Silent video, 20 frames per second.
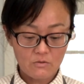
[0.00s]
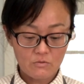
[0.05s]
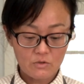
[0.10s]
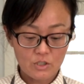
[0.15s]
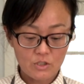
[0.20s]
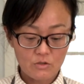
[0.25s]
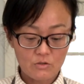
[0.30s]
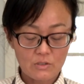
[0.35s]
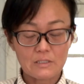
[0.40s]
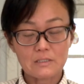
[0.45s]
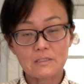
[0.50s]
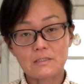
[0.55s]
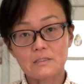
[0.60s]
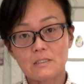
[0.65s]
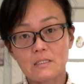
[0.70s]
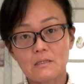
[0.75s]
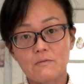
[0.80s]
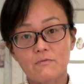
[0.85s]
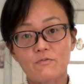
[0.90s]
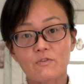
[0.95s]
which you can
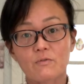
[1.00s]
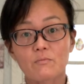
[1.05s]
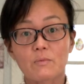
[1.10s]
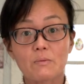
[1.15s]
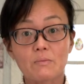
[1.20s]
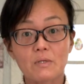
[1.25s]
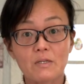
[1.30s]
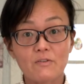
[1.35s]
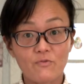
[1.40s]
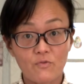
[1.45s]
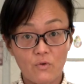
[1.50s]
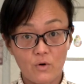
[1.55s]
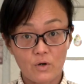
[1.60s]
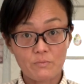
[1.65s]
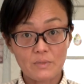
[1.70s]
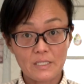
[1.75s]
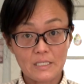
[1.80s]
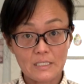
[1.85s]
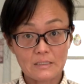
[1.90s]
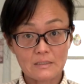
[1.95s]
steam for maybe 4
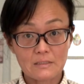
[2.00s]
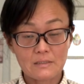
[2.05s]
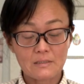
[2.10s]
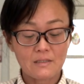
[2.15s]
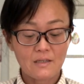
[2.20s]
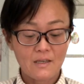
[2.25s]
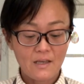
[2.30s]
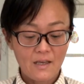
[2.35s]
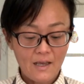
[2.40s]
minutes